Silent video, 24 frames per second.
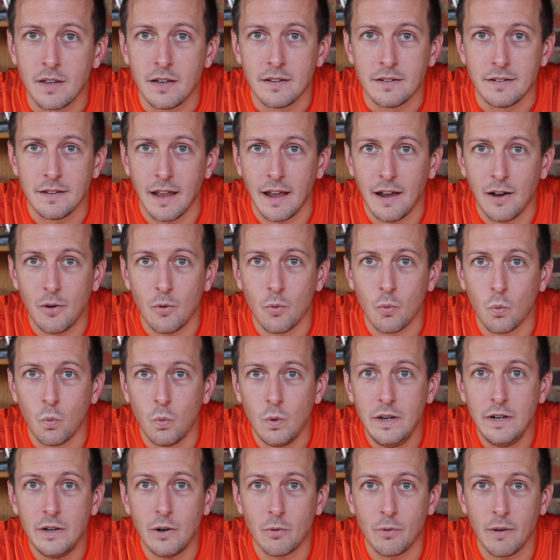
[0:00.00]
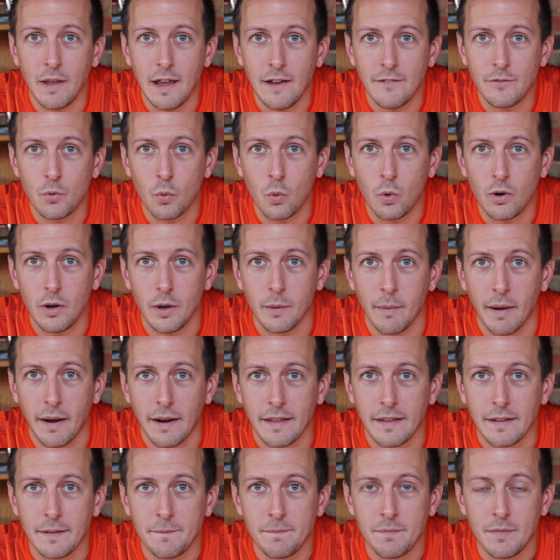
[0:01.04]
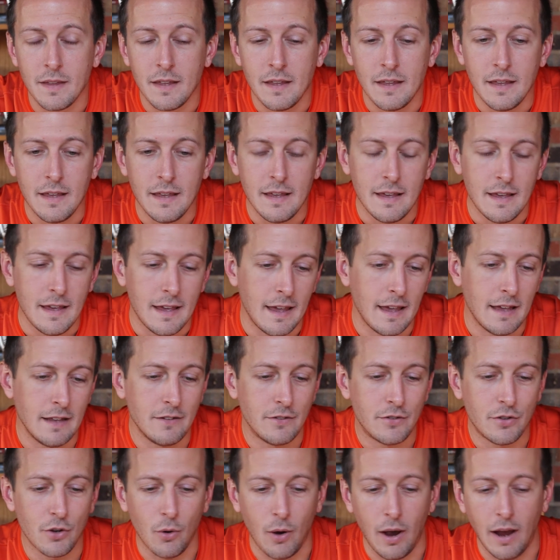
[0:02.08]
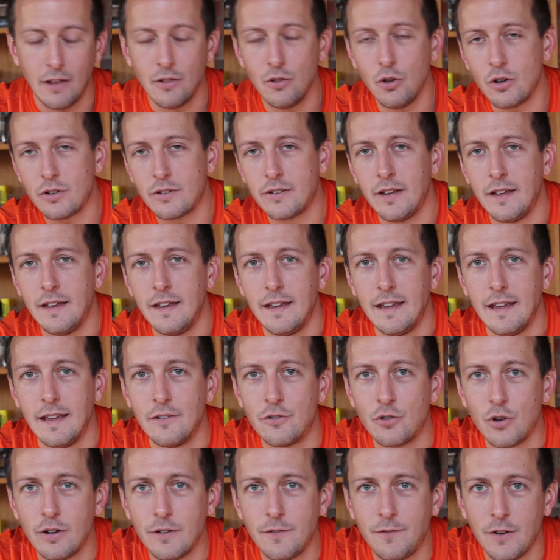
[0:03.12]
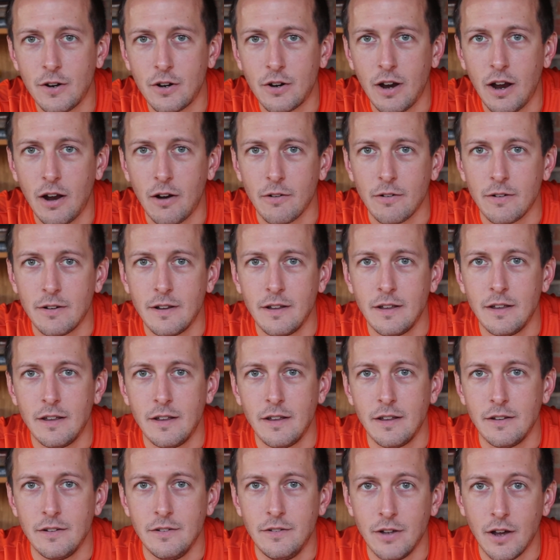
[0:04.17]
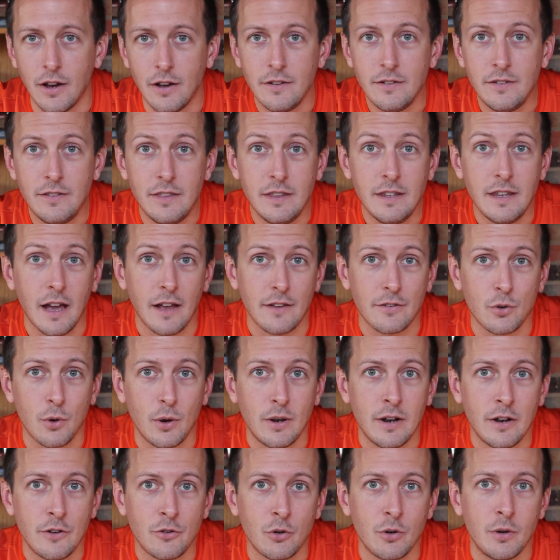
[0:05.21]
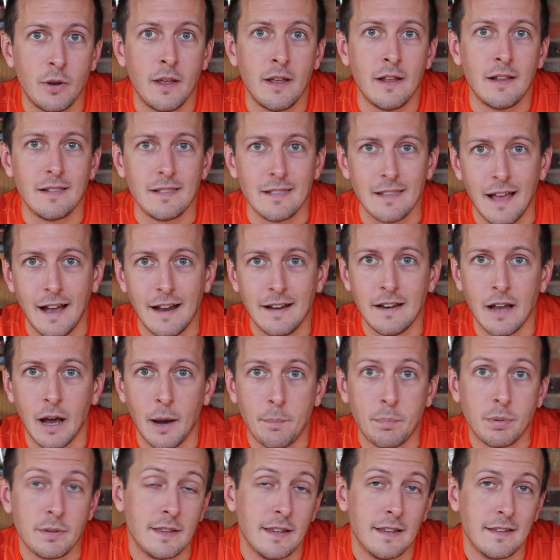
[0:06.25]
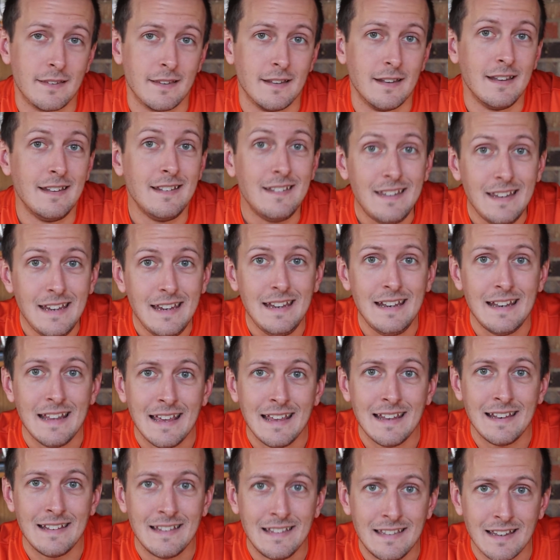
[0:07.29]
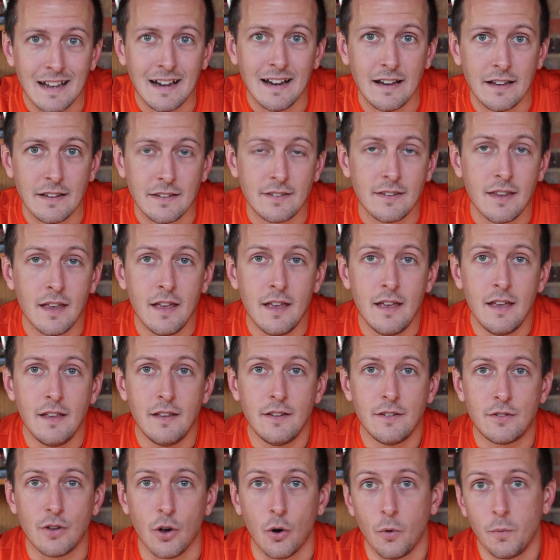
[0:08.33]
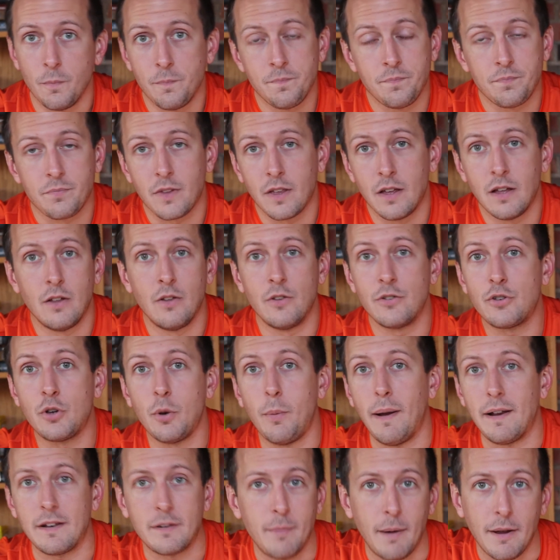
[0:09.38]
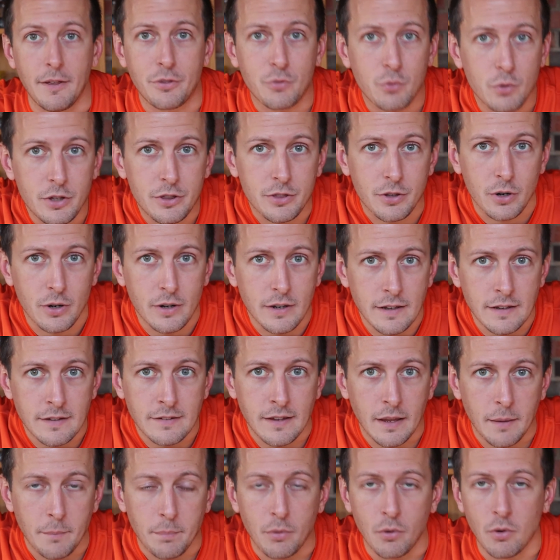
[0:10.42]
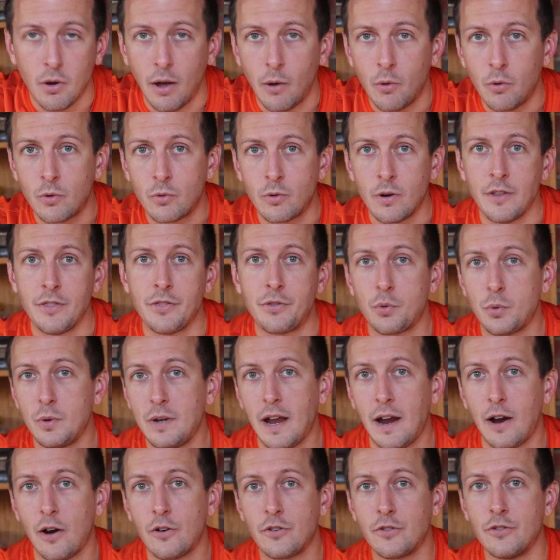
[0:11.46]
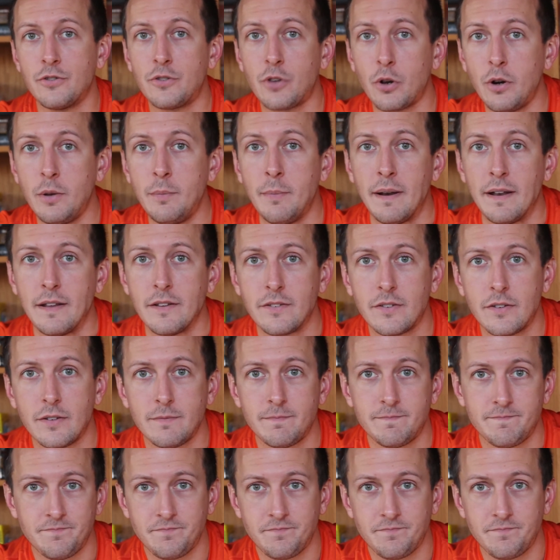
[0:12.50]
Now we don't have to worry about it. And so I looked and tried to figure out, does the Yasso 800 line up with this? And indeed it does. So let's go back to my 3:30 example. I want to run 3 hours and 30 minutes.